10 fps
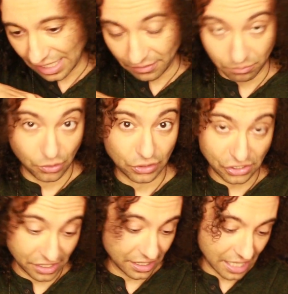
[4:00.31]
that Bleu de
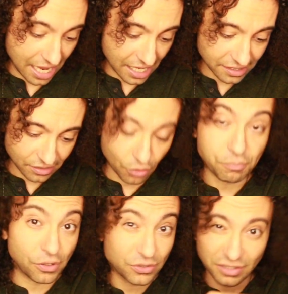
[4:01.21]
Chanel has
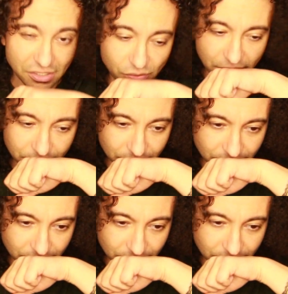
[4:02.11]
opposed to this one,